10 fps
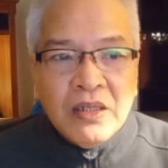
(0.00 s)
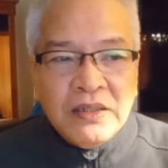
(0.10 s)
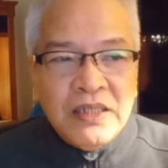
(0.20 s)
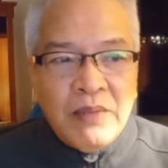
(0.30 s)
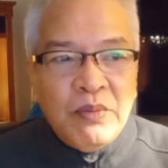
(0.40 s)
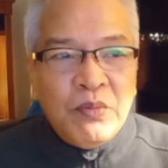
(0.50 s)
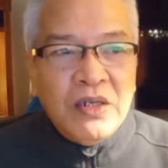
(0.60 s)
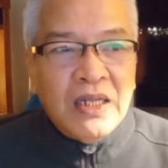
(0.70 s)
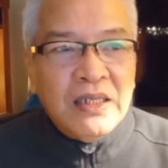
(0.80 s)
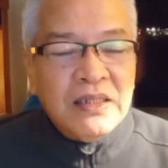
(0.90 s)
Sinabi po
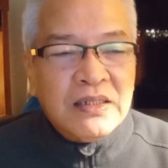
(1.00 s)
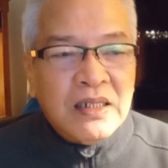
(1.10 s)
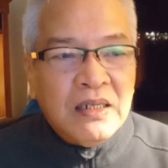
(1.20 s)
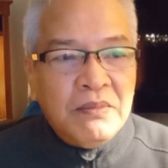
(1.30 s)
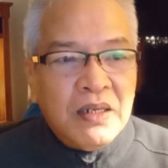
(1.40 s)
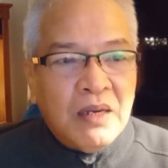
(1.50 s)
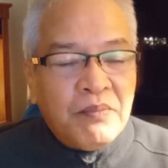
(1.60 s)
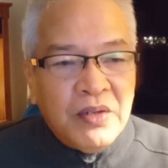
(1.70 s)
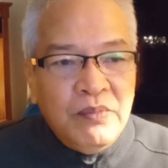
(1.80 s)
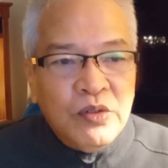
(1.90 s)
natin sa mga
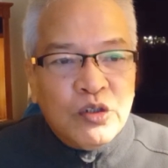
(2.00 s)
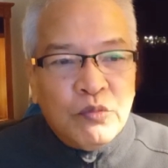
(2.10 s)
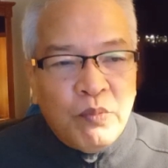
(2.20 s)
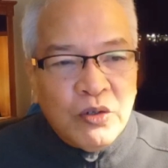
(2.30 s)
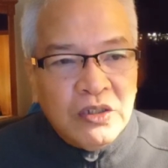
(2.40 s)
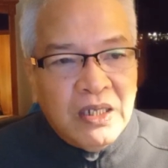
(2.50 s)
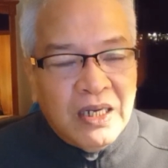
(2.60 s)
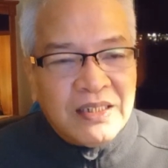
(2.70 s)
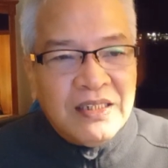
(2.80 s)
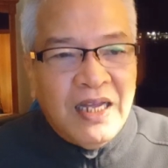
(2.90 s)
previous
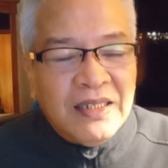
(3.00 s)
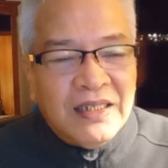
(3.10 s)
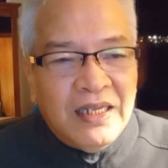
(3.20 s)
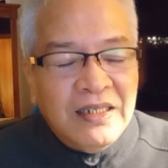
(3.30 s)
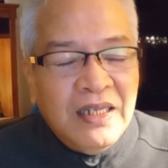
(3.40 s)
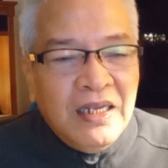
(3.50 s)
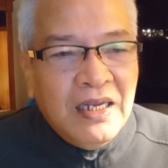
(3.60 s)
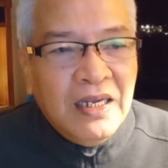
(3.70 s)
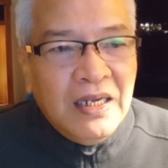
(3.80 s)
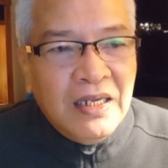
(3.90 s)
podcast natin
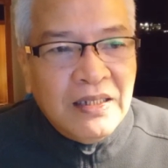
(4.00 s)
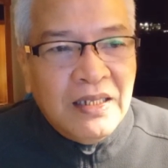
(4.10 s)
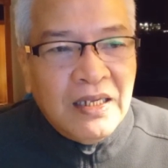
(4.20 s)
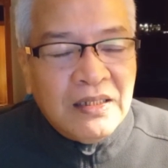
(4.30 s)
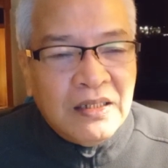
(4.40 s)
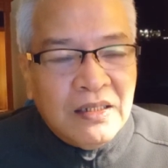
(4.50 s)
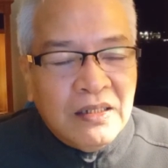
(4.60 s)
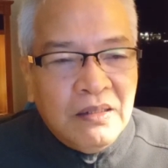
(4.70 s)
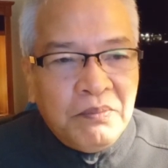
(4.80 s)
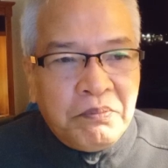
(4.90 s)
that
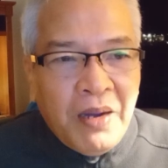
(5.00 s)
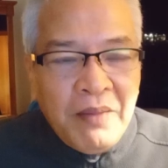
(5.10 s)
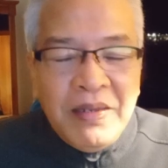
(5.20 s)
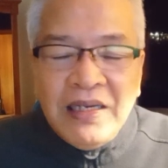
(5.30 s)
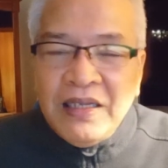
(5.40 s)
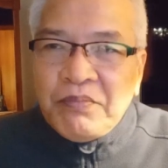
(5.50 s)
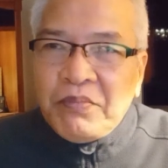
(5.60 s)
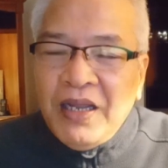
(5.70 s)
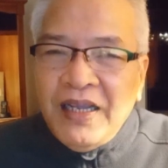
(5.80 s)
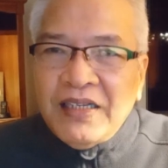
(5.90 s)
family
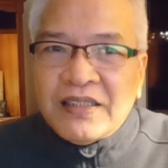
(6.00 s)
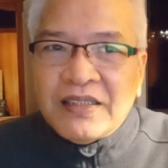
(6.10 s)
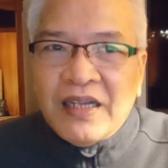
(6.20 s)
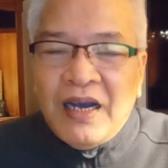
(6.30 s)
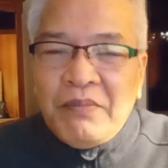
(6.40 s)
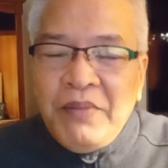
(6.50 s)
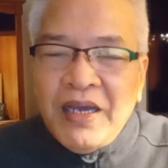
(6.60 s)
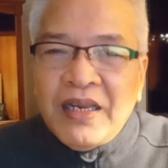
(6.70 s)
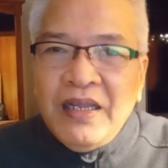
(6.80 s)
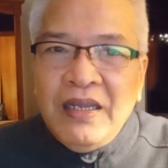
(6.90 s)
plays a
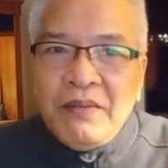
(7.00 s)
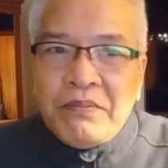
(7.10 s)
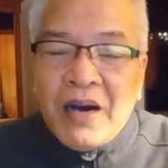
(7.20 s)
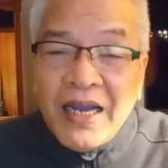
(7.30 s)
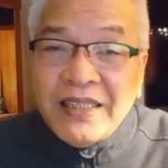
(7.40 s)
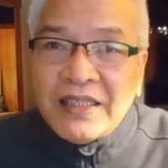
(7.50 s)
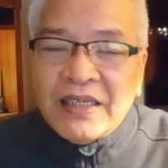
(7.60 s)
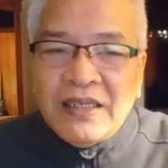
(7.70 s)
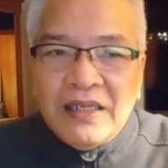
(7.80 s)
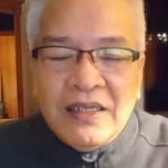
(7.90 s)
very
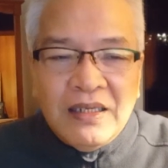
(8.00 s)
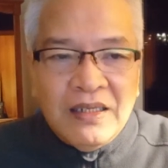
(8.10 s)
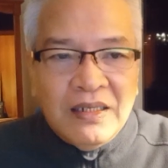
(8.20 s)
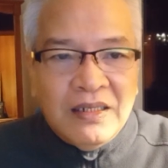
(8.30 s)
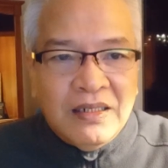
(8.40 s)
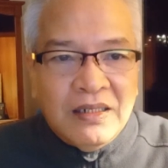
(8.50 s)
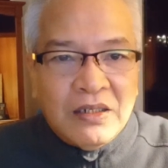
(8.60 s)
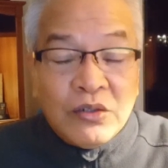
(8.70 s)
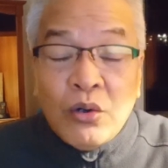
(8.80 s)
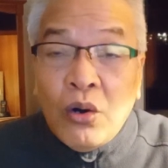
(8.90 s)
vital
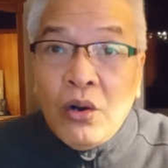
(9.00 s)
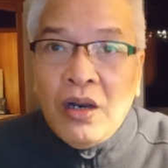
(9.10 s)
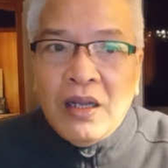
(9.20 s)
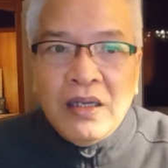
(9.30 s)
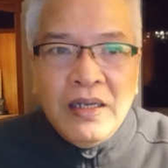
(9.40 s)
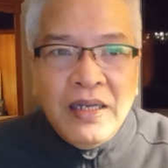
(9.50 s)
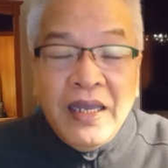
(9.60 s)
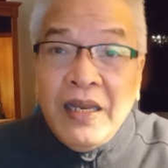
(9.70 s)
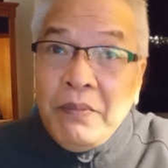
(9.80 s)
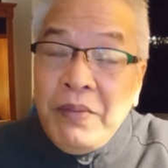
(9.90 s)
role in